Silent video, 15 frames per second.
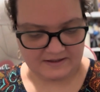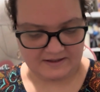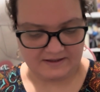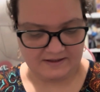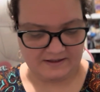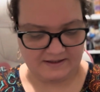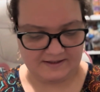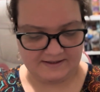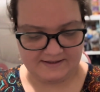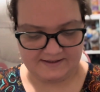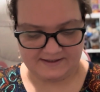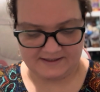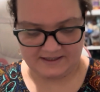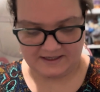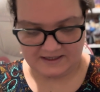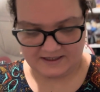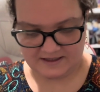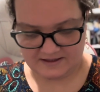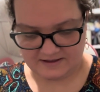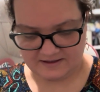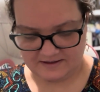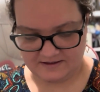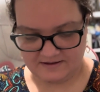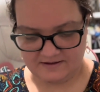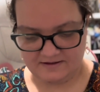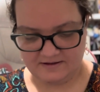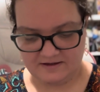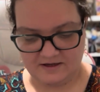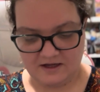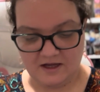Let's see.
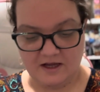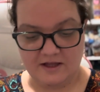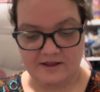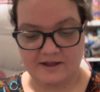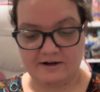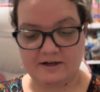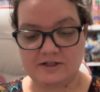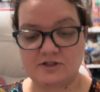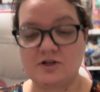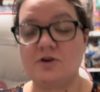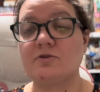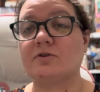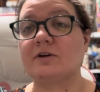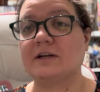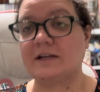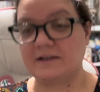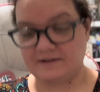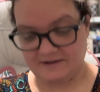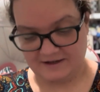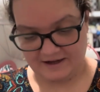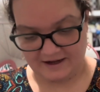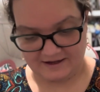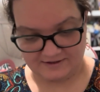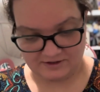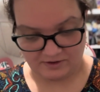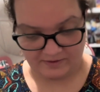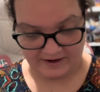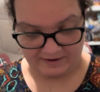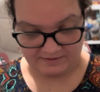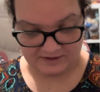There is no green, so
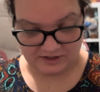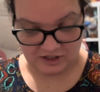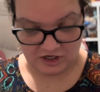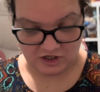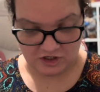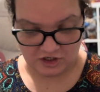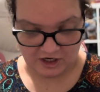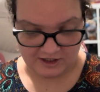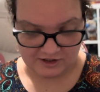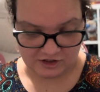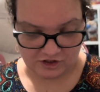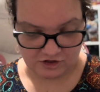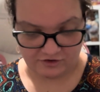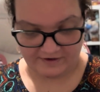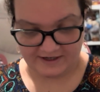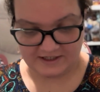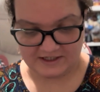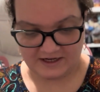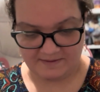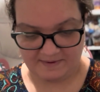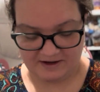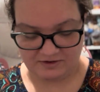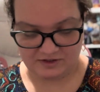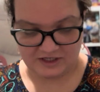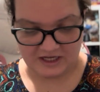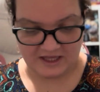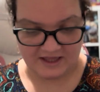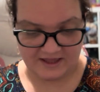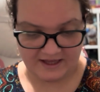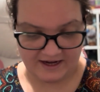I was not correct about
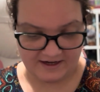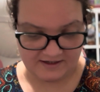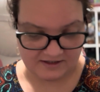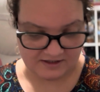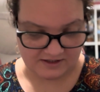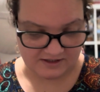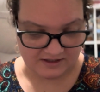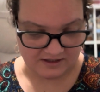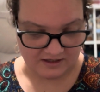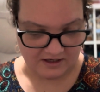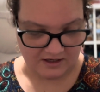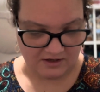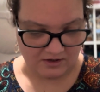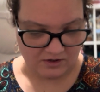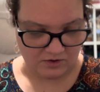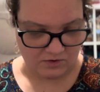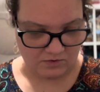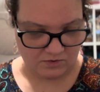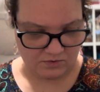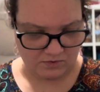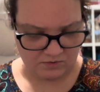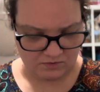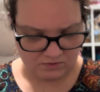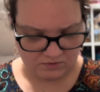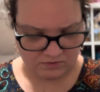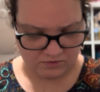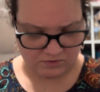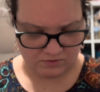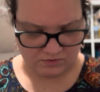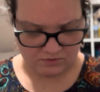that.
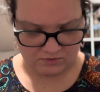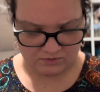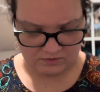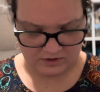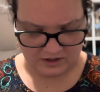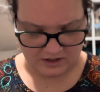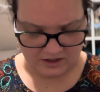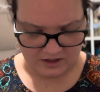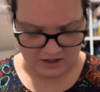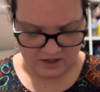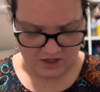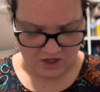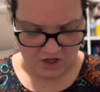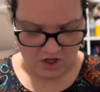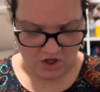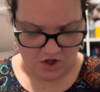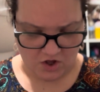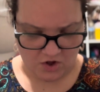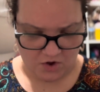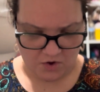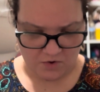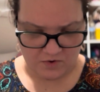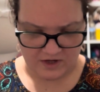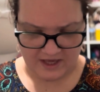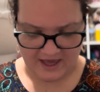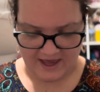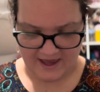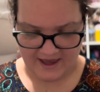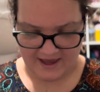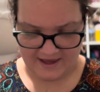Ooh,
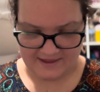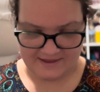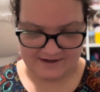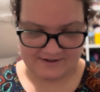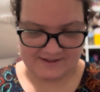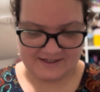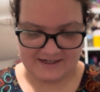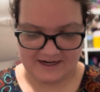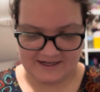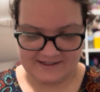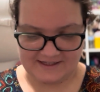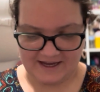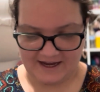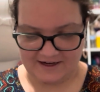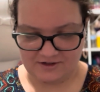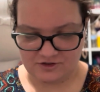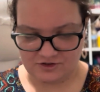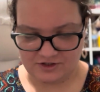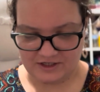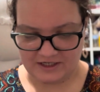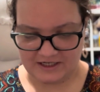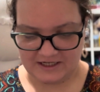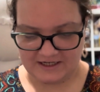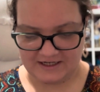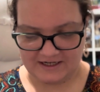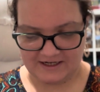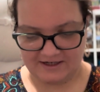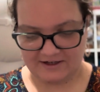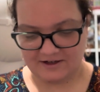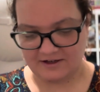okay, there's a nice extra in
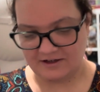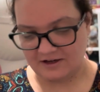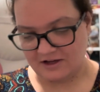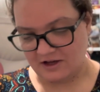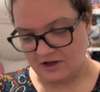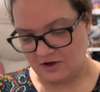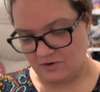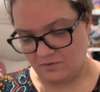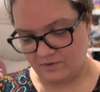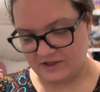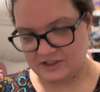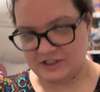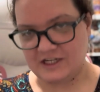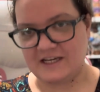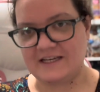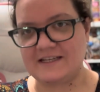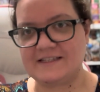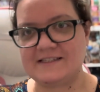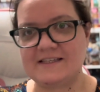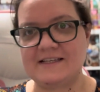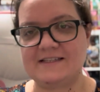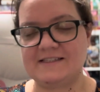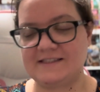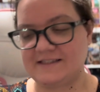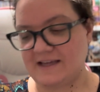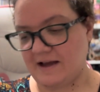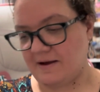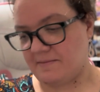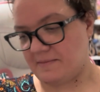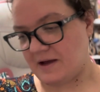here, which is
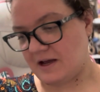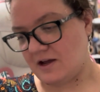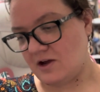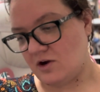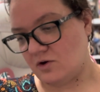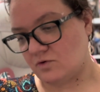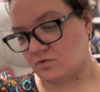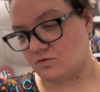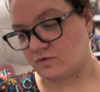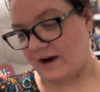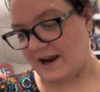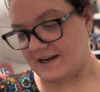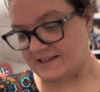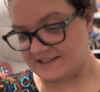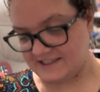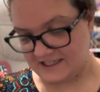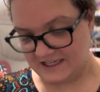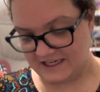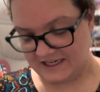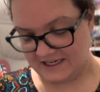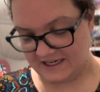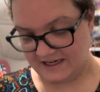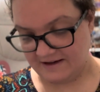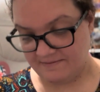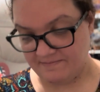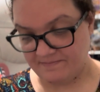some red tea,